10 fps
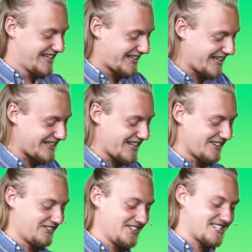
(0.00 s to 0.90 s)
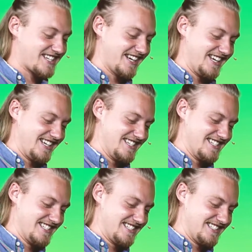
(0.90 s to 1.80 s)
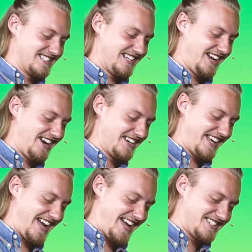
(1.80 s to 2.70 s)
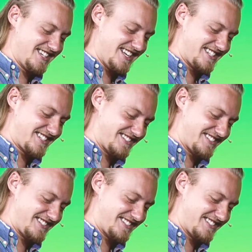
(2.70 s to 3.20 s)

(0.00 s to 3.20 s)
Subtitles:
get the other. We're just gonna. Oh yeah, just.